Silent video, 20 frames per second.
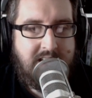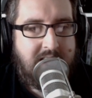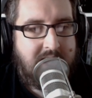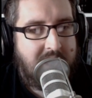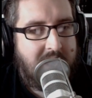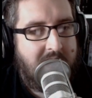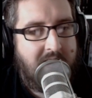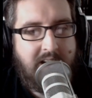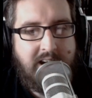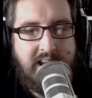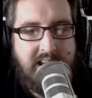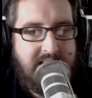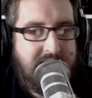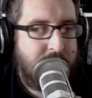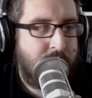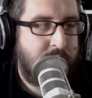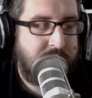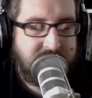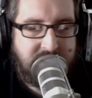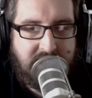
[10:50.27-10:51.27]
I
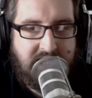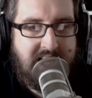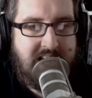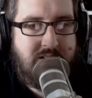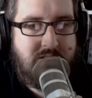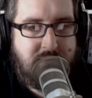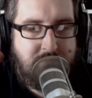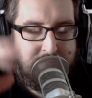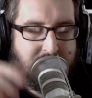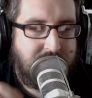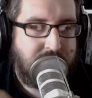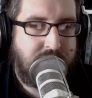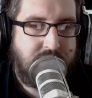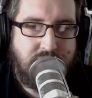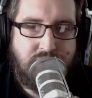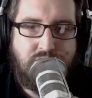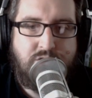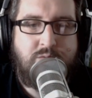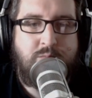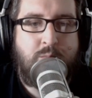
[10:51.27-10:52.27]
was there at Mount
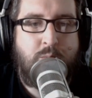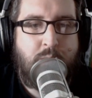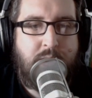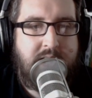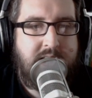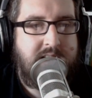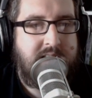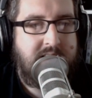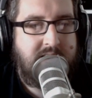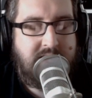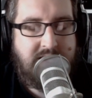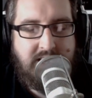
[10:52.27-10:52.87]
Doom when,